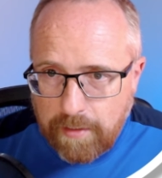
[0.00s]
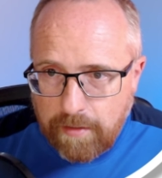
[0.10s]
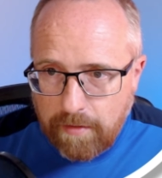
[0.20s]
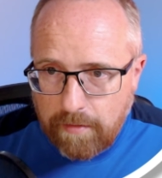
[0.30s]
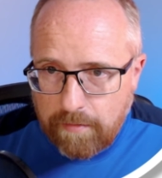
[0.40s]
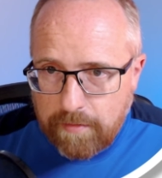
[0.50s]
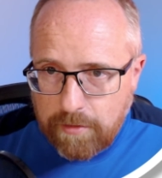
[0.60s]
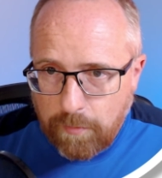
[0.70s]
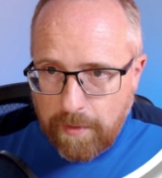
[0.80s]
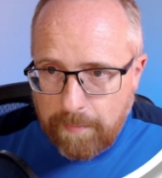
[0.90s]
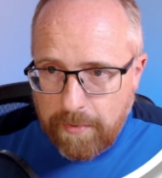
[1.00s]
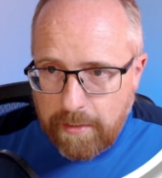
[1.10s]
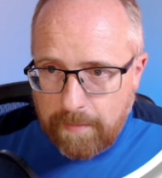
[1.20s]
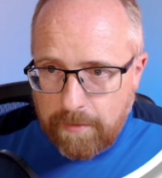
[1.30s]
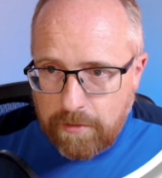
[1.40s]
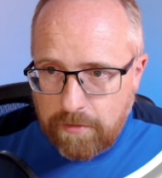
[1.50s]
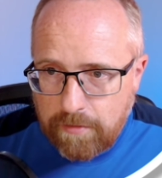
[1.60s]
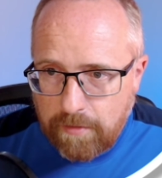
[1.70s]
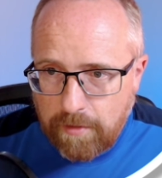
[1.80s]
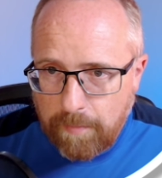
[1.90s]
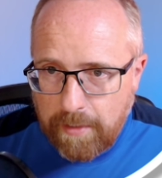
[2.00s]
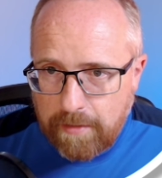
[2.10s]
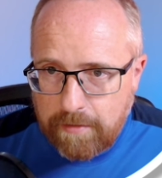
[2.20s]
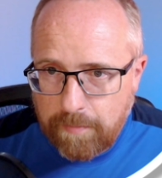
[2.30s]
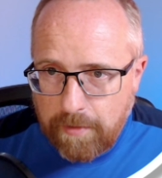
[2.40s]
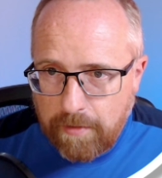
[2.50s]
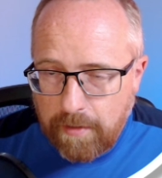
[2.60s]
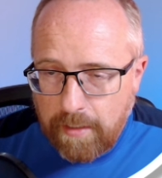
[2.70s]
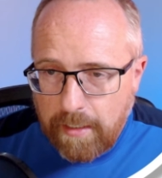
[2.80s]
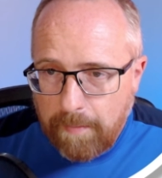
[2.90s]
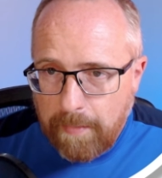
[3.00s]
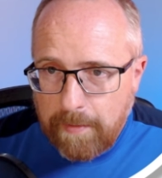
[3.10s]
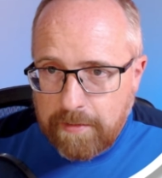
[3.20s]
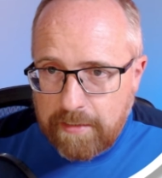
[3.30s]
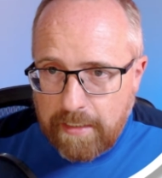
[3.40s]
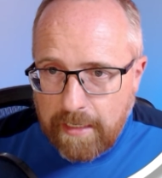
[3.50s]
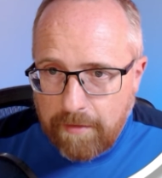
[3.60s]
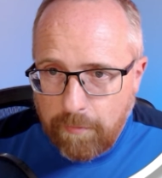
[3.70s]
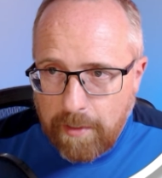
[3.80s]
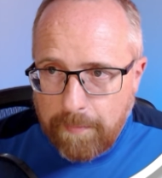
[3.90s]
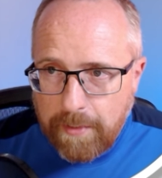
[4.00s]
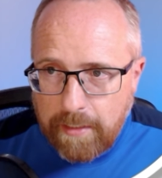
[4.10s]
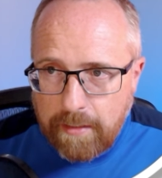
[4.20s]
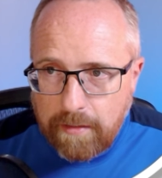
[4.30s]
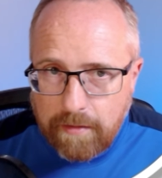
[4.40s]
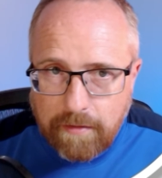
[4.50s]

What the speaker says: here. It's a WebP image. Oh, the button disappeared. Maybe it's because it didn't have WebP